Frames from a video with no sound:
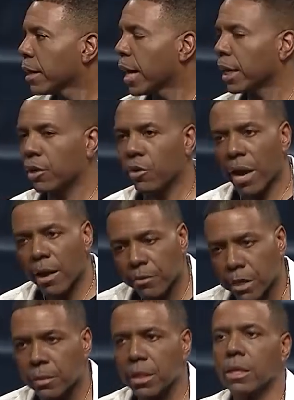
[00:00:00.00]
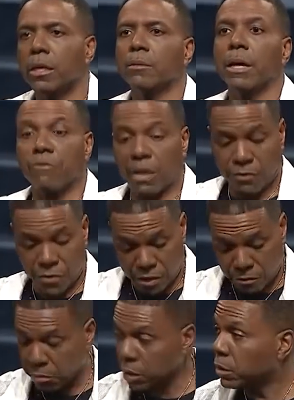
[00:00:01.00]
I grabbed him and hugged him. After I
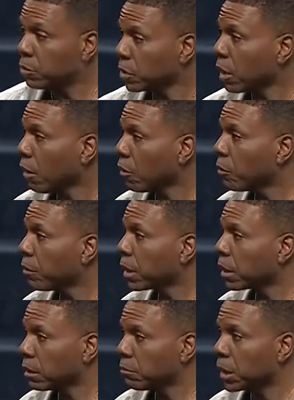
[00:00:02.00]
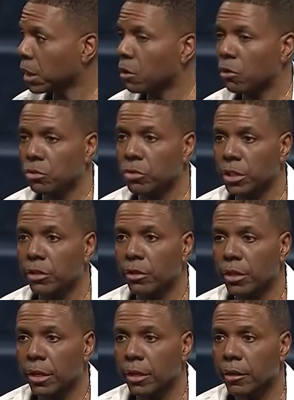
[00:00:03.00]
finished, blood was all on my clothes and
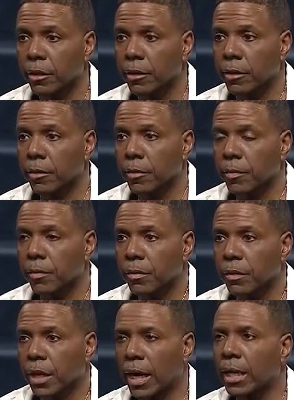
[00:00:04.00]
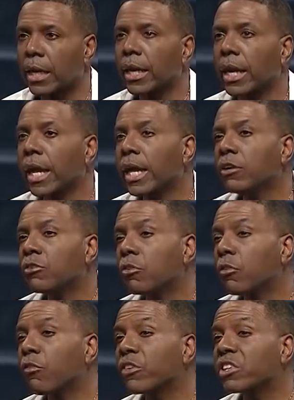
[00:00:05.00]
everything. I laid hands on
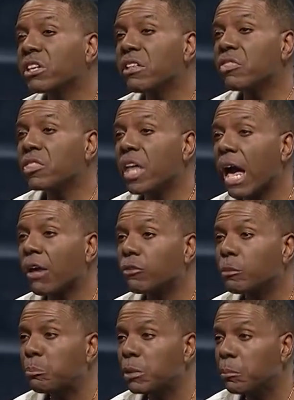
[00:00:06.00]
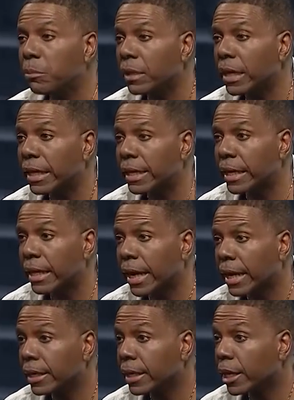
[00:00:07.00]
over 10,000 people that day. They
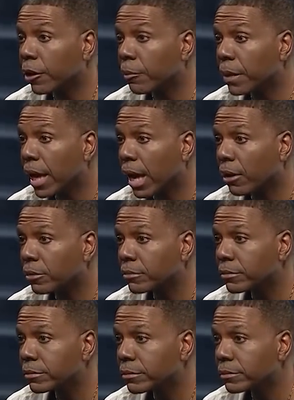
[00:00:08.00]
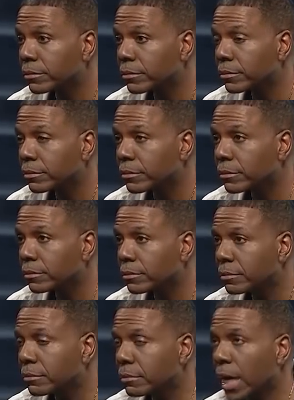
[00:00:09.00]
had to carry me out.
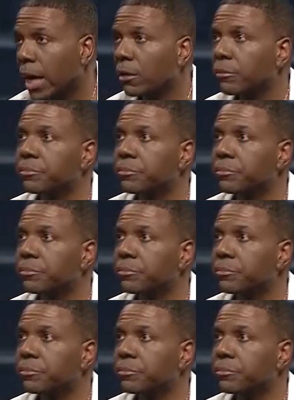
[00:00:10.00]
Now,